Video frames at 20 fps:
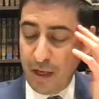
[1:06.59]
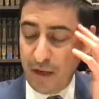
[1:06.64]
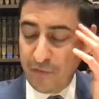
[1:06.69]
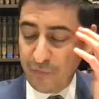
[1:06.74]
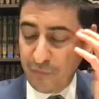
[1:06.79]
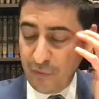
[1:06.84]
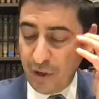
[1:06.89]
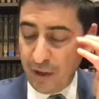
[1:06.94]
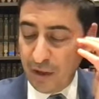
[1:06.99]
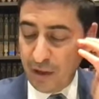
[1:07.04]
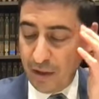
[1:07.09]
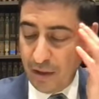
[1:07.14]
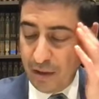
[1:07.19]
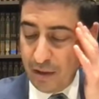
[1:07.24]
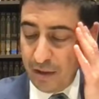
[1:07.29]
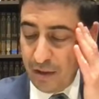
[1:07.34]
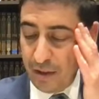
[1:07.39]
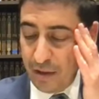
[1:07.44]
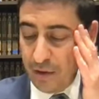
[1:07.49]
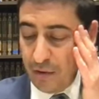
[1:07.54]

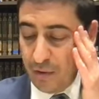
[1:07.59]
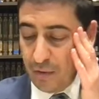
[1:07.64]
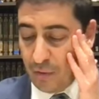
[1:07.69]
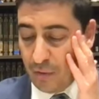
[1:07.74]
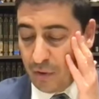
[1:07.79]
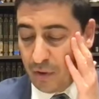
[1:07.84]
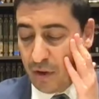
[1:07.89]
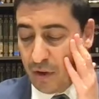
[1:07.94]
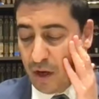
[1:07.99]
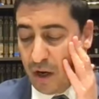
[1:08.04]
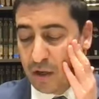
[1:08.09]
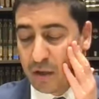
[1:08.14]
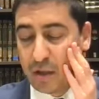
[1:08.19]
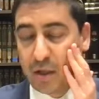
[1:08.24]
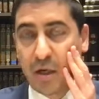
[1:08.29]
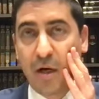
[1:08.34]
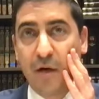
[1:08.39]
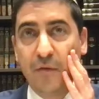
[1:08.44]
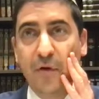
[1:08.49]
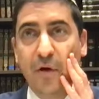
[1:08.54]
Havracha or
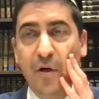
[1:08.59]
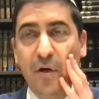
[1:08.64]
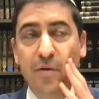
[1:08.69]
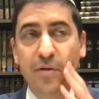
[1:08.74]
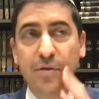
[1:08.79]
Harkava.